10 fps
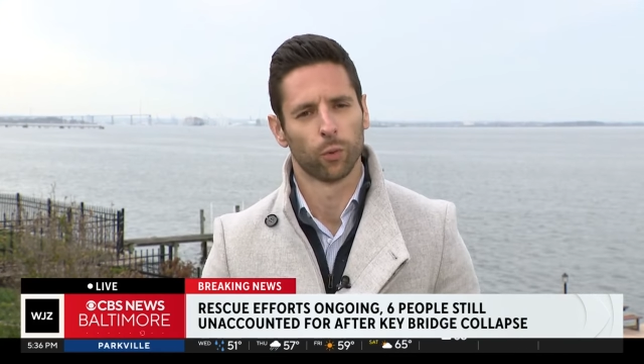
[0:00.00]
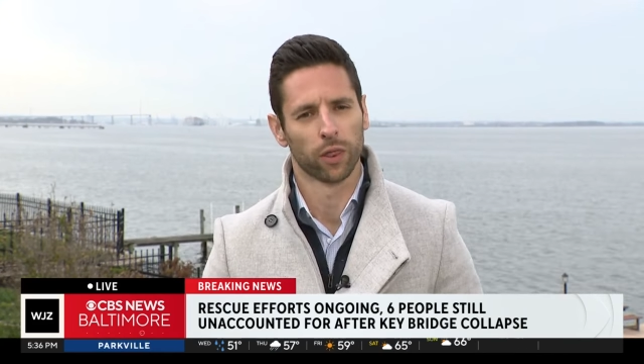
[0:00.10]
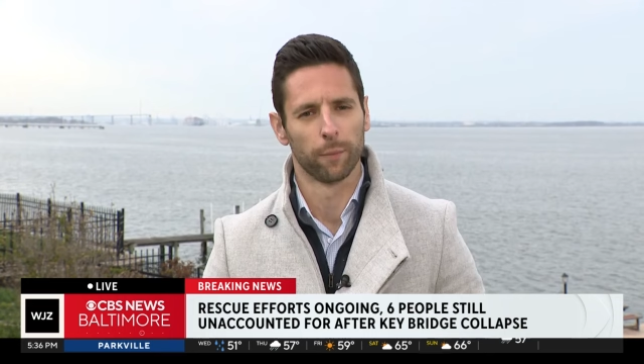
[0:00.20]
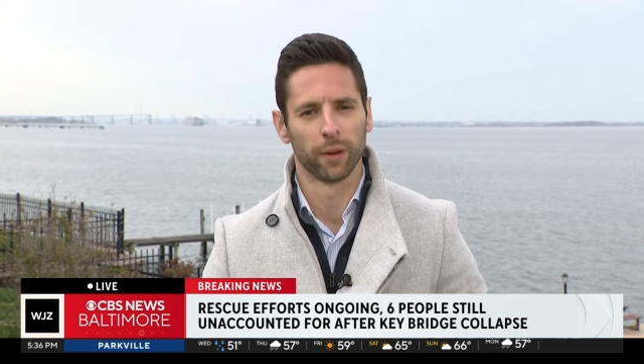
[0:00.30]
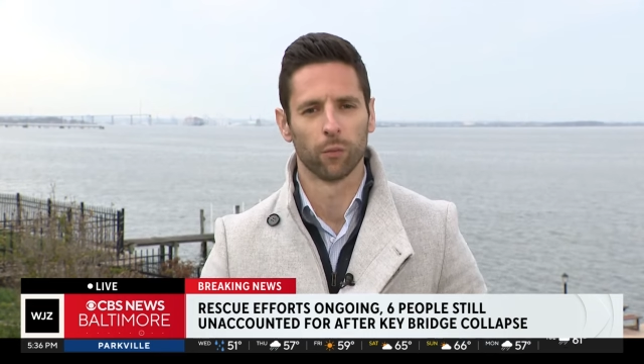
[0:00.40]
One
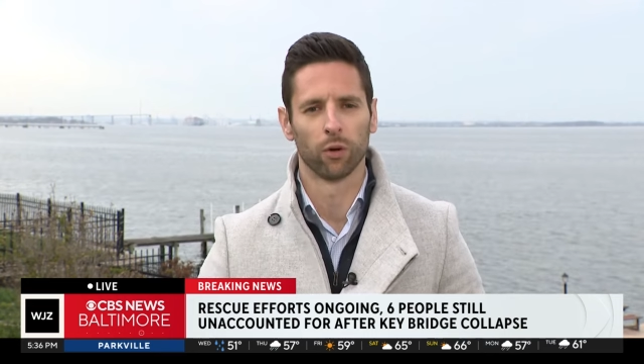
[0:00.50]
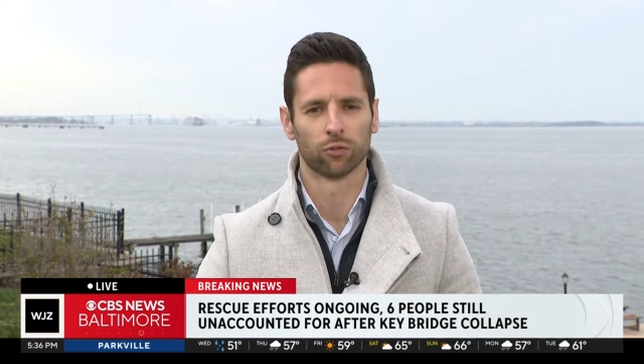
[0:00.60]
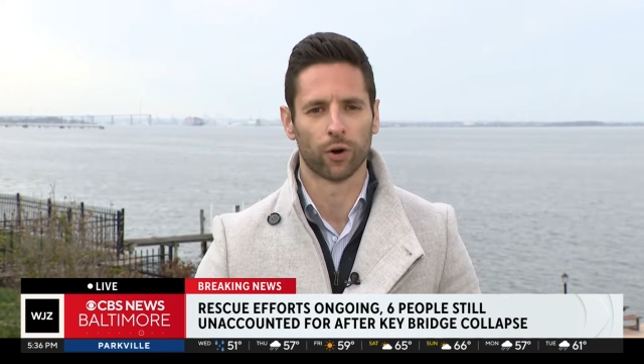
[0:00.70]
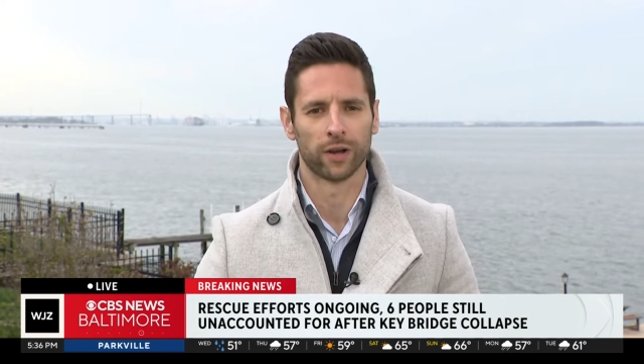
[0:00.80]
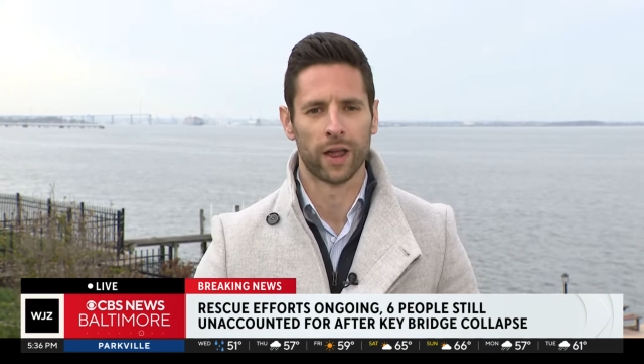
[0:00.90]
of the big
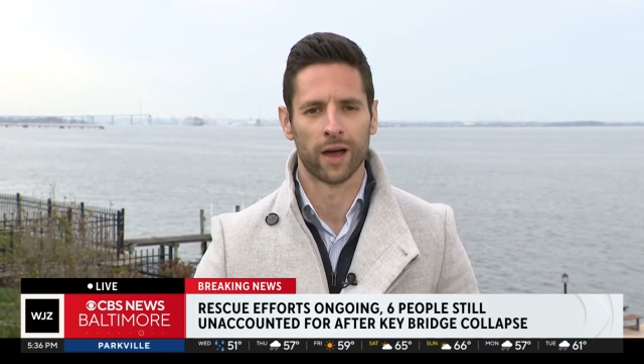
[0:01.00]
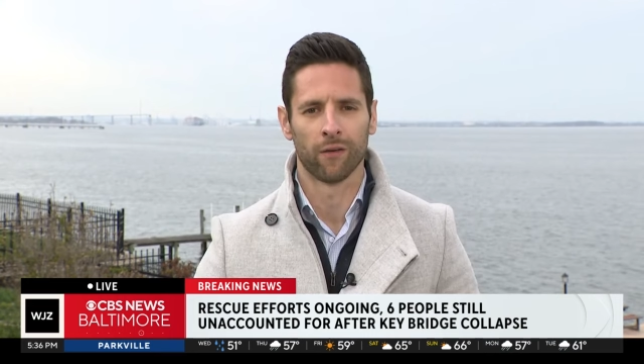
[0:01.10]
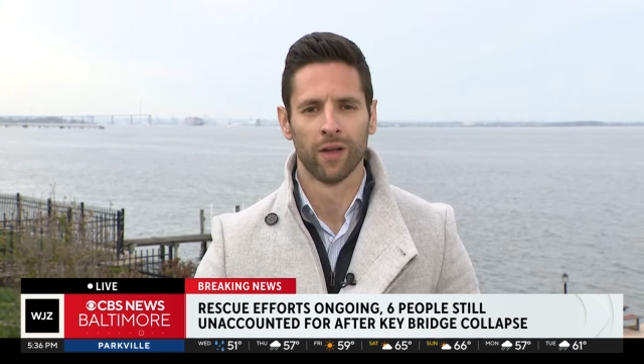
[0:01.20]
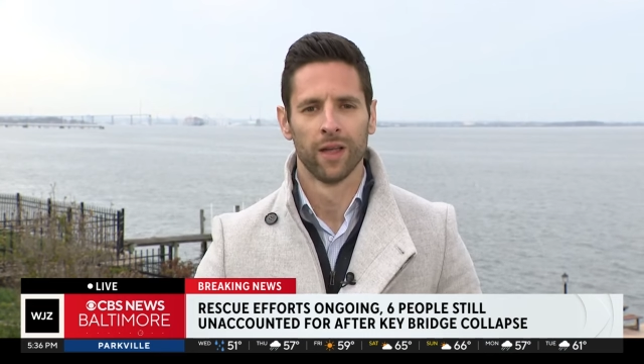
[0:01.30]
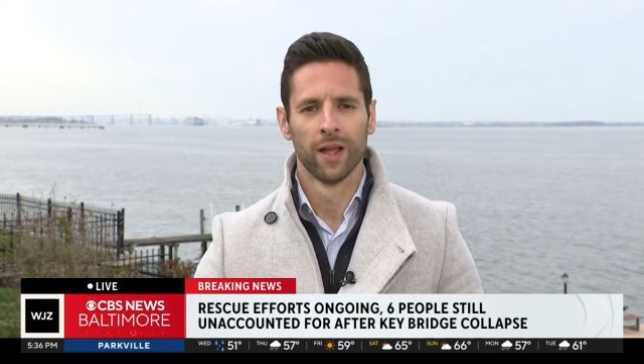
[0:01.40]
ones right
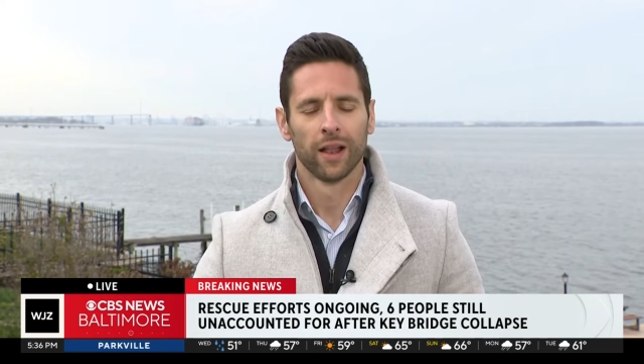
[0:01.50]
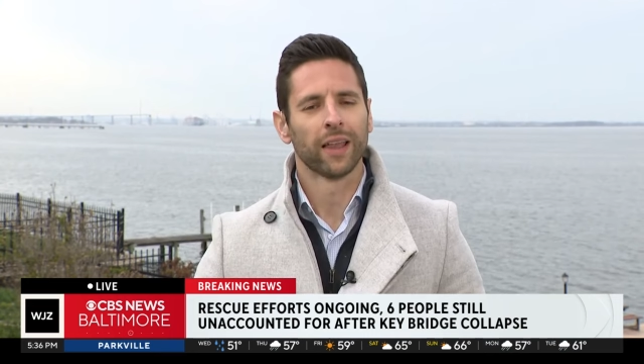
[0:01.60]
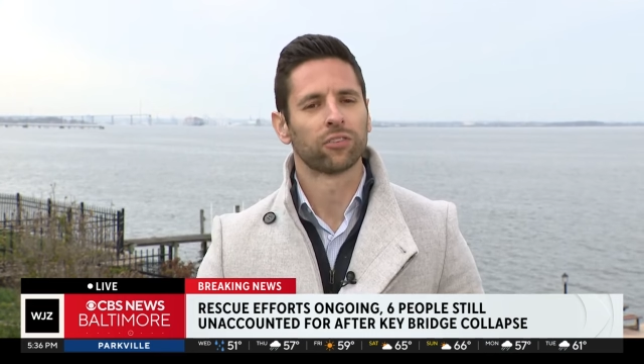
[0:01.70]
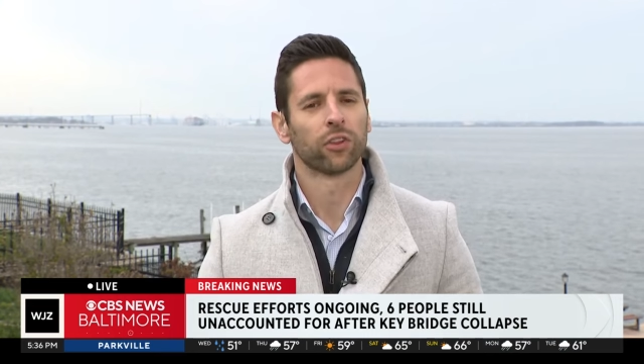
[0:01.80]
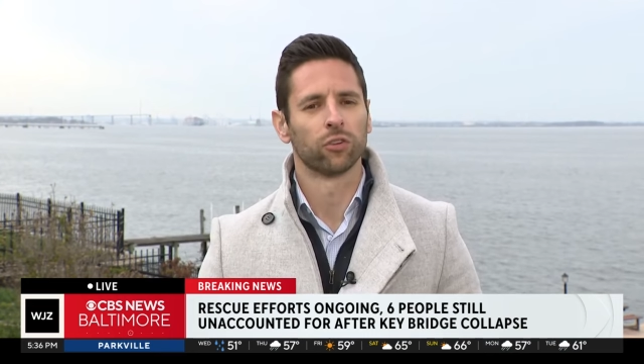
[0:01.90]
now,
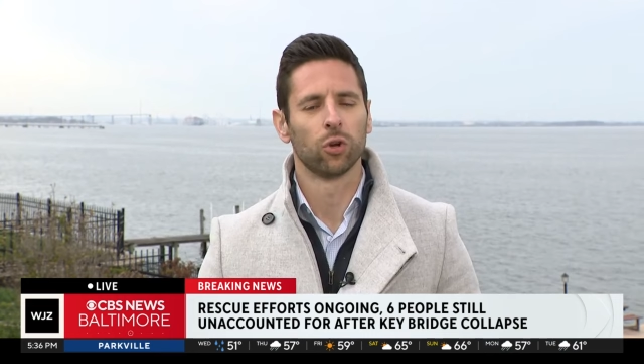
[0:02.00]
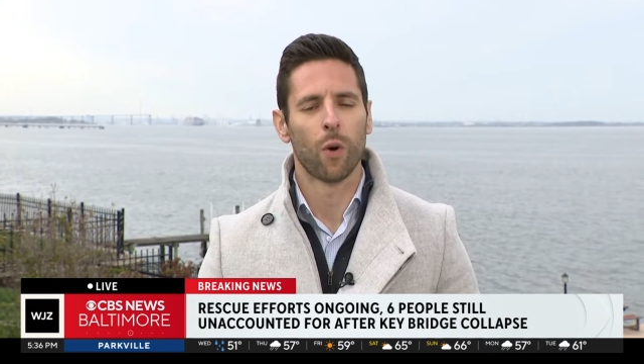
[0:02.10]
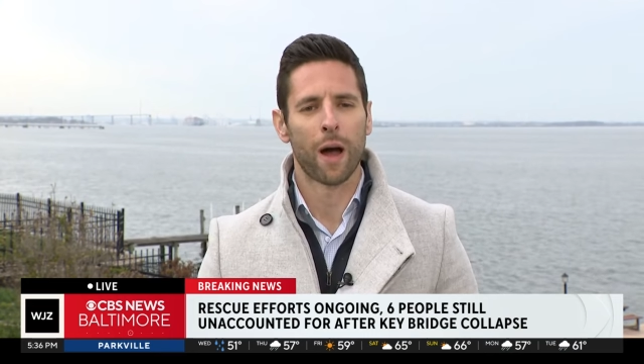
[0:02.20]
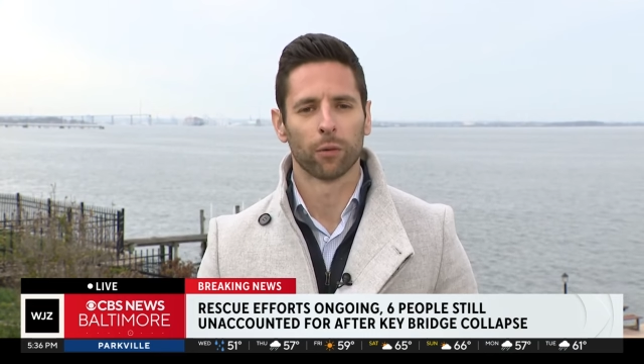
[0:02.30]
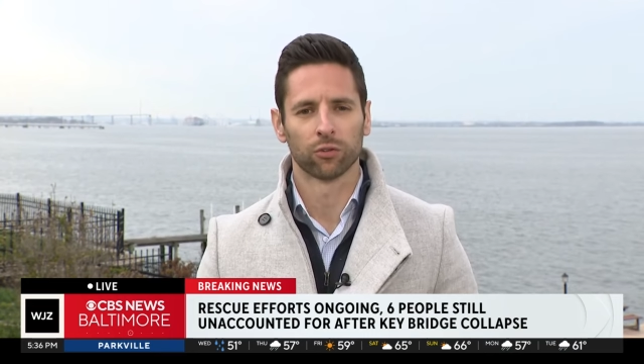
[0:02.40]
less than
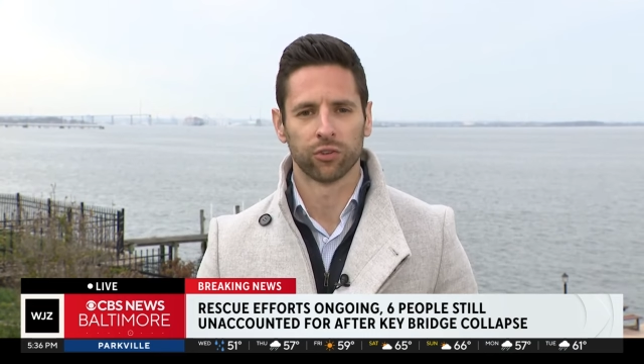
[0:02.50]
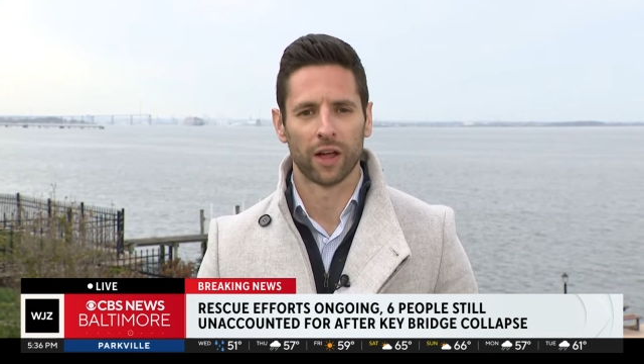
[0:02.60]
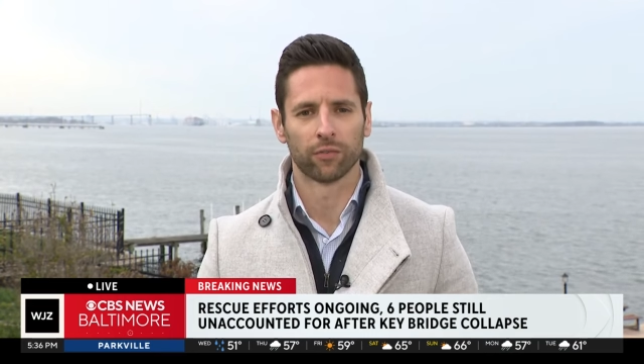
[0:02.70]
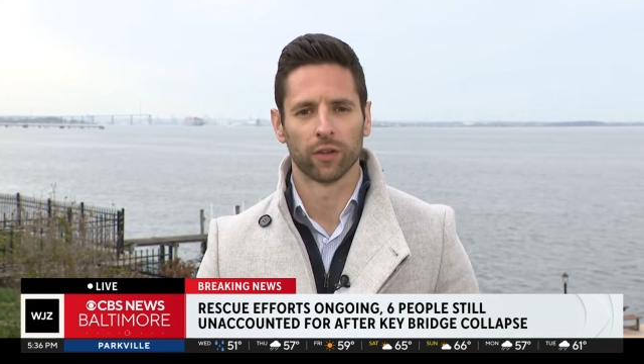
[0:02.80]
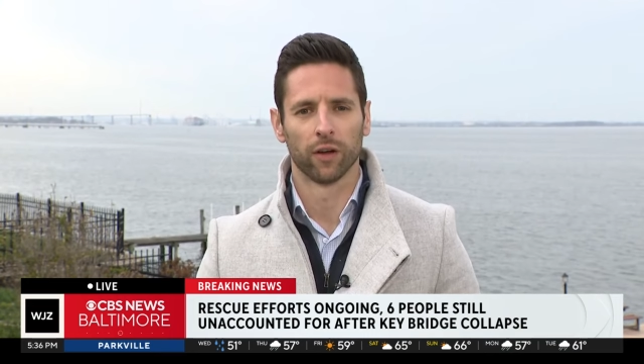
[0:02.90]
two hours
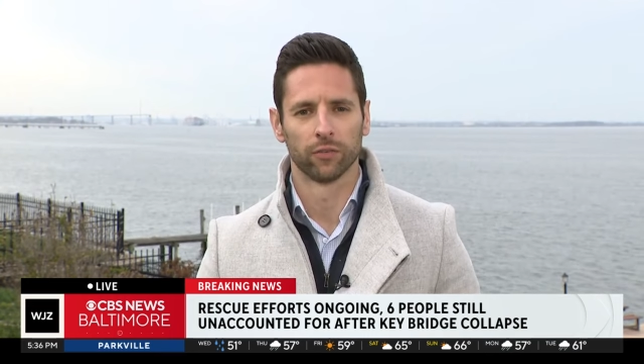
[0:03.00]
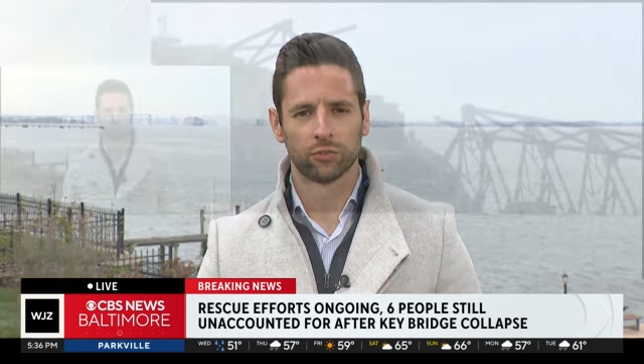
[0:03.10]
left of